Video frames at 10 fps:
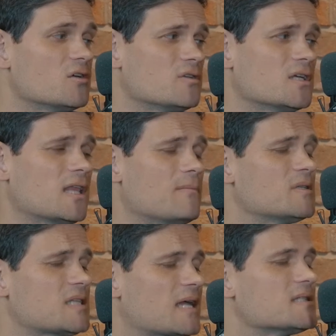you can declare them
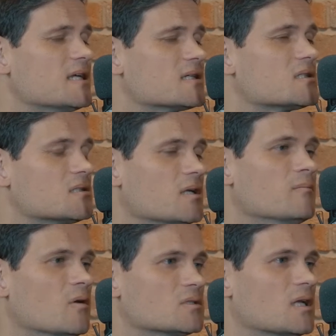as statics
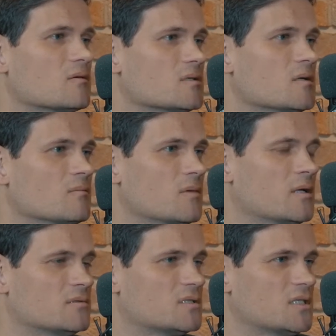in most language,
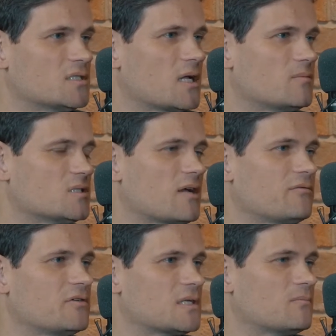in C# and
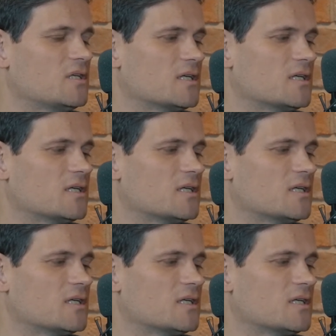Java, for example.